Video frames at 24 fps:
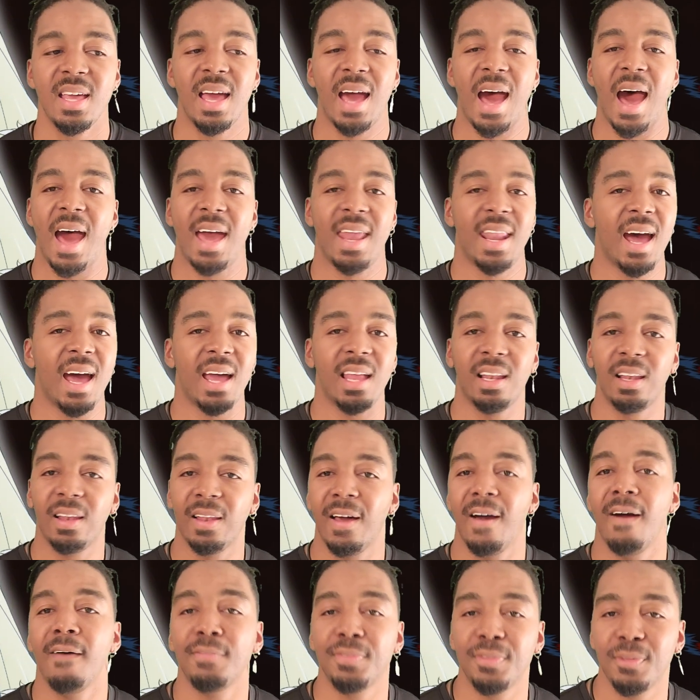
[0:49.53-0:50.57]
And I
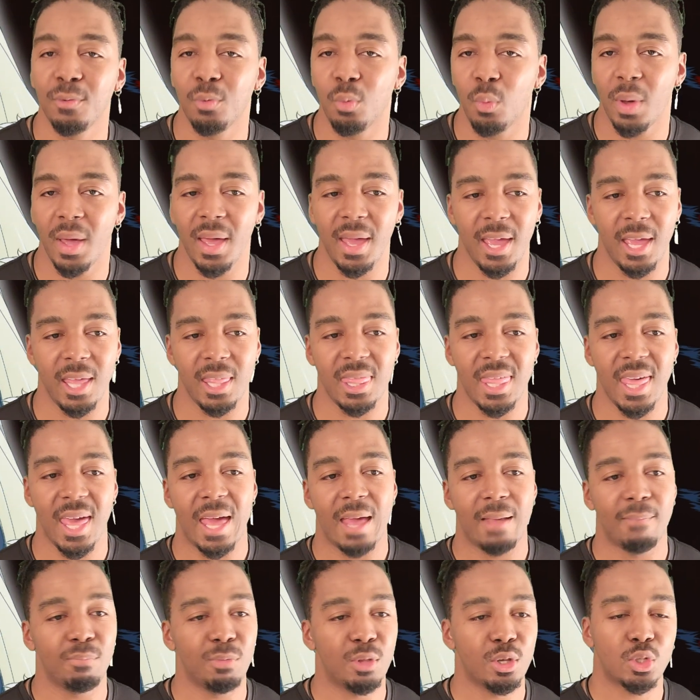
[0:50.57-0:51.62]
love the way
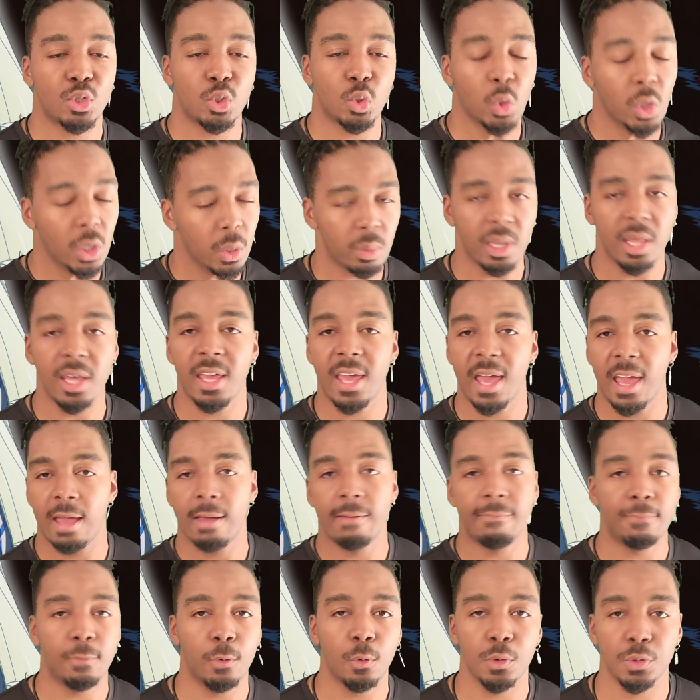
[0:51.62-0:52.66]
that the story really
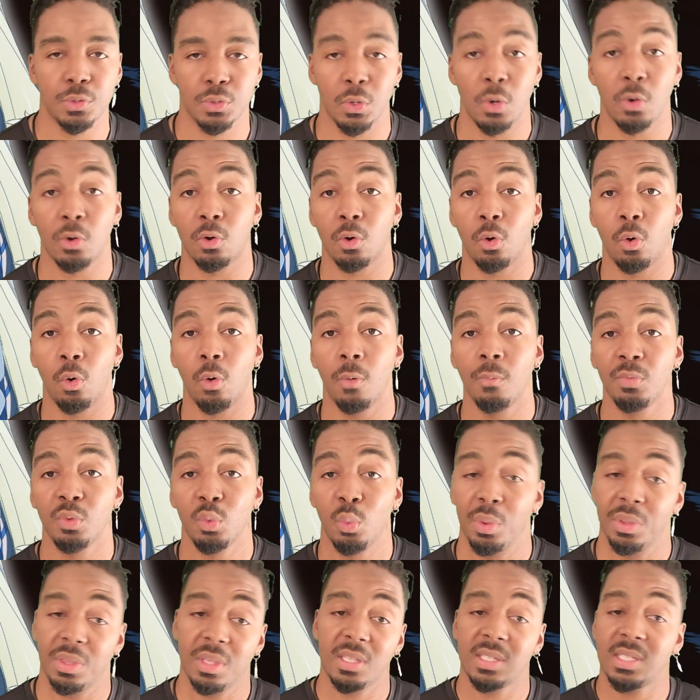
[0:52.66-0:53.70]
came full circle
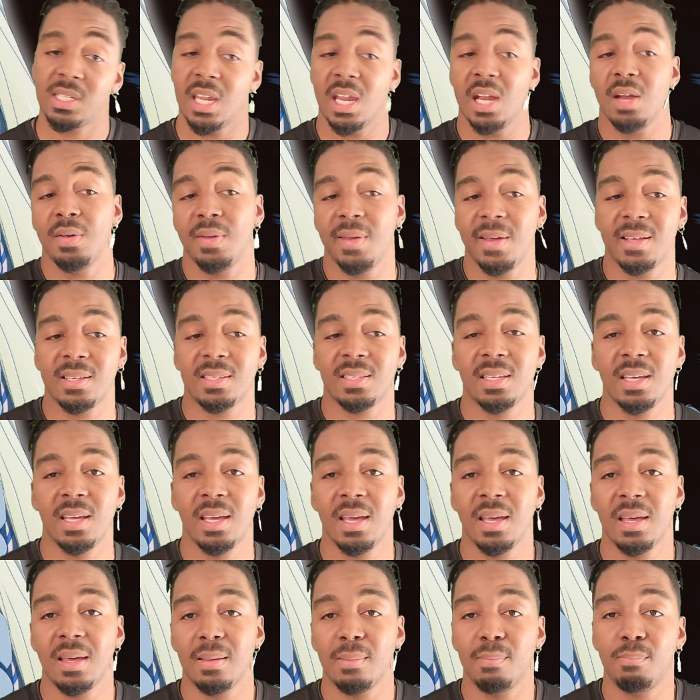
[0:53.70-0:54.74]
with Asterius
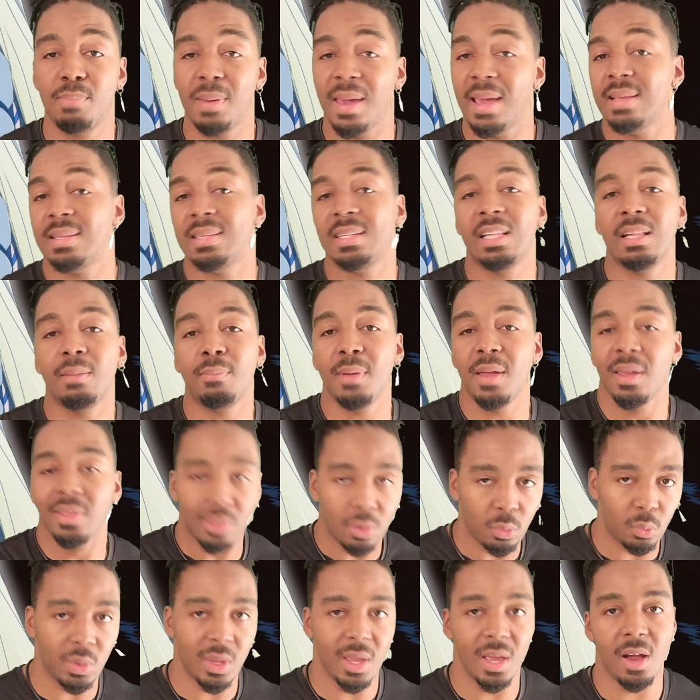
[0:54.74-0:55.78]
basically being
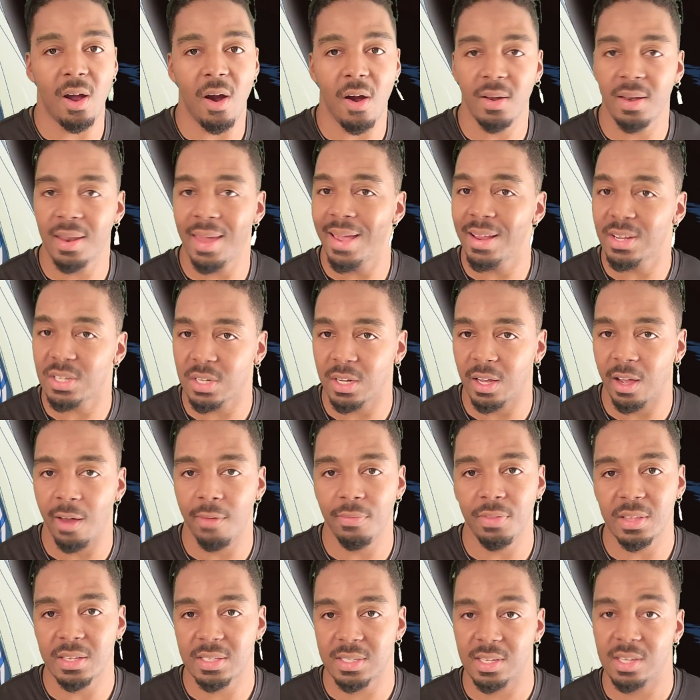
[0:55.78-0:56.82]
the reincarnation
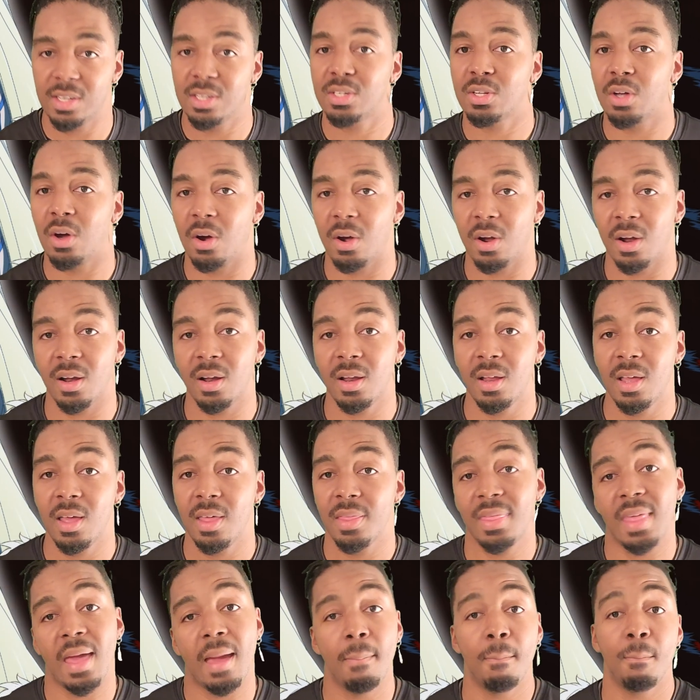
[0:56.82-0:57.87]
of the centaur
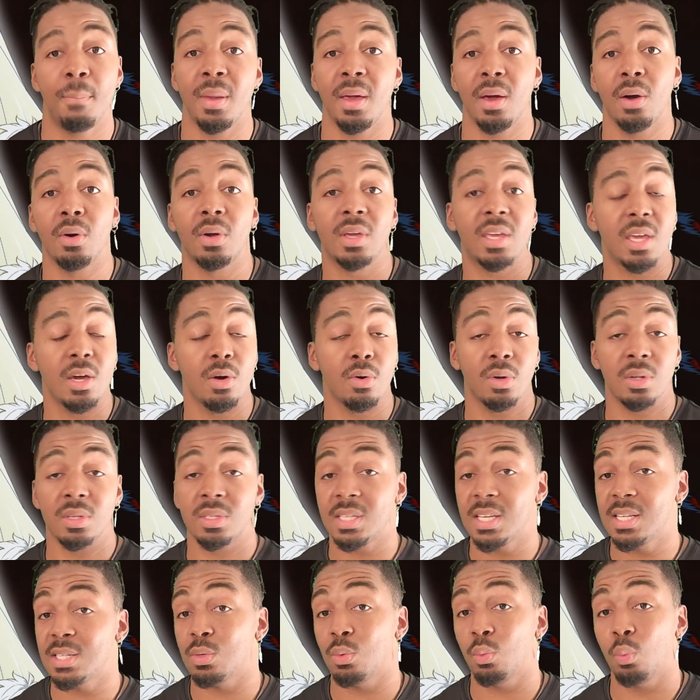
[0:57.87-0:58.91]
that Bell killed in
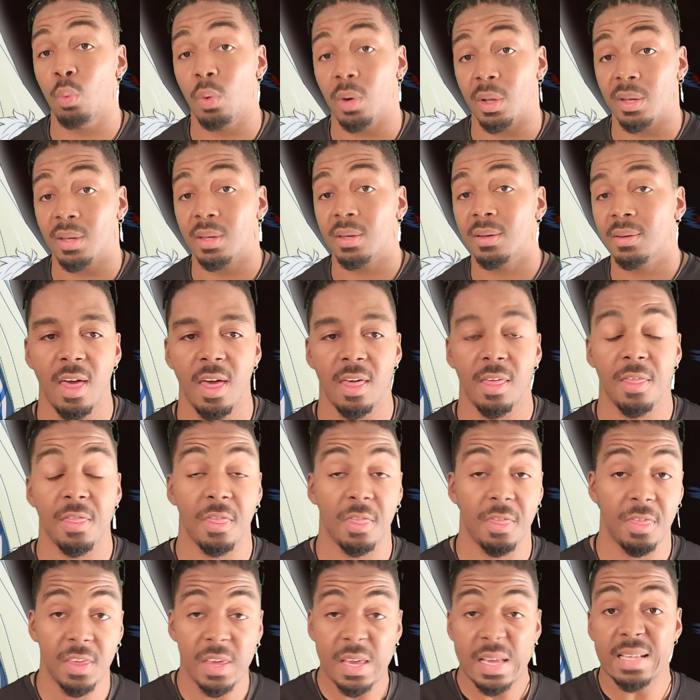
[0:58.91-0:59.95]
season 1.
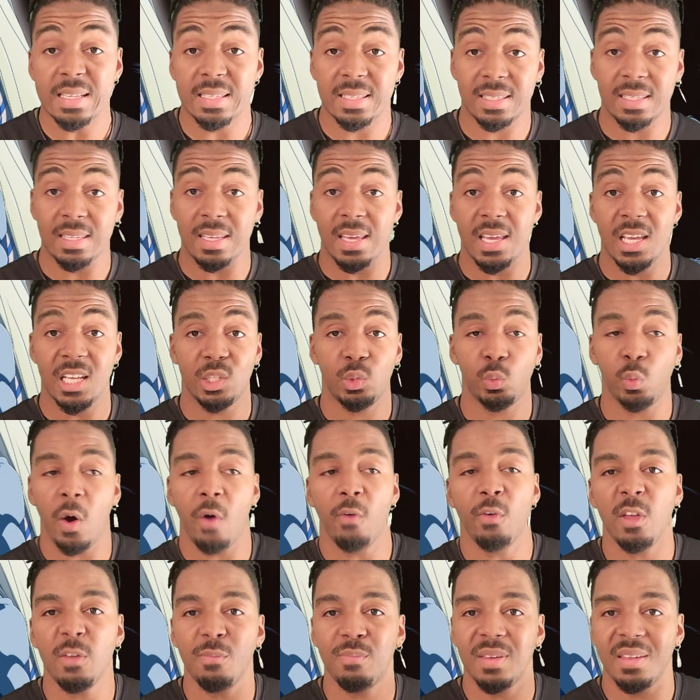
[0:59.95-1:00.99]
This is
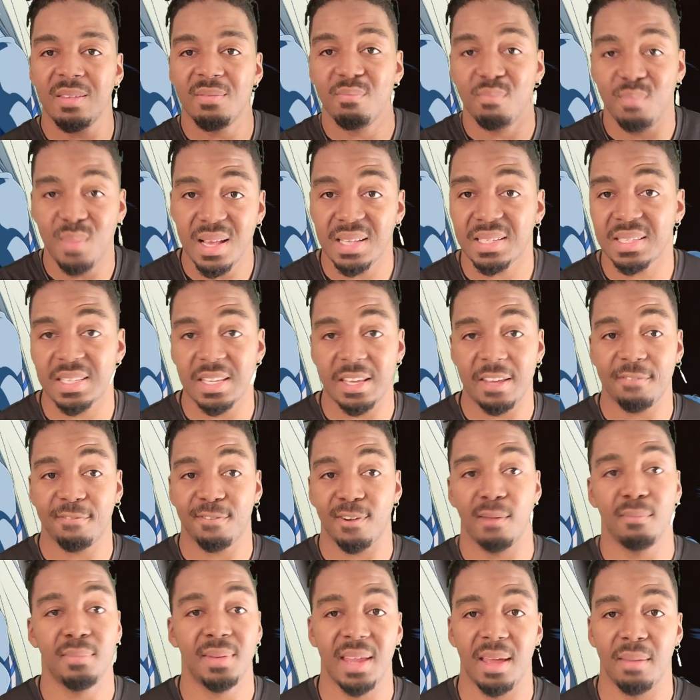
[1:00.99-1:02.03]
what we've been missing
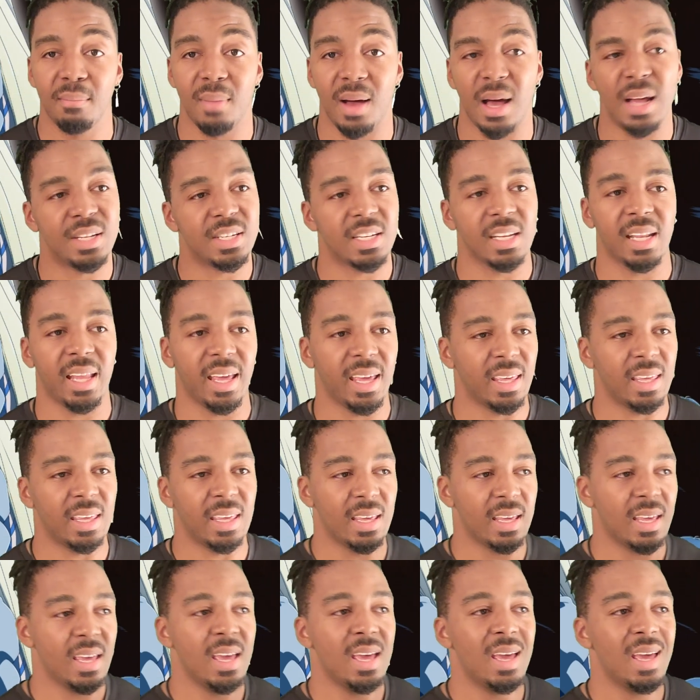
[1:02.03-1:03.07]
from DanMachi.
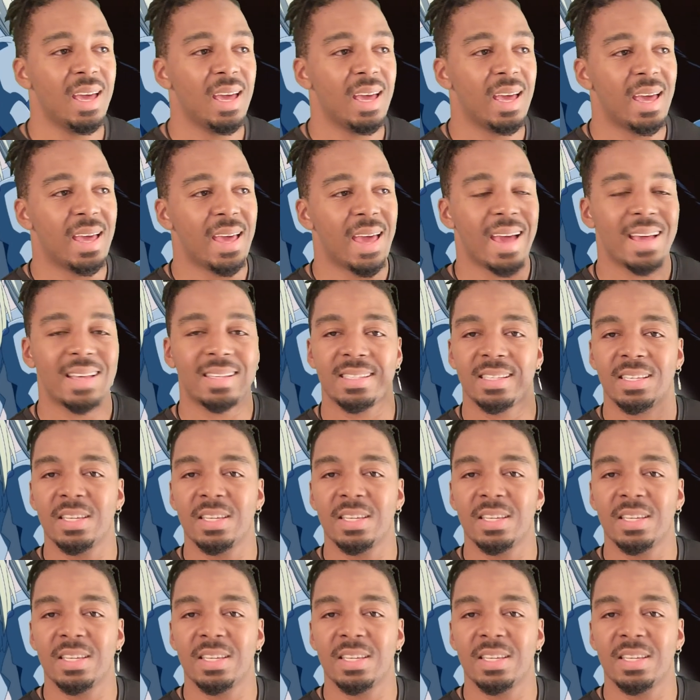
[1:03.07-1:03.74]
Like, as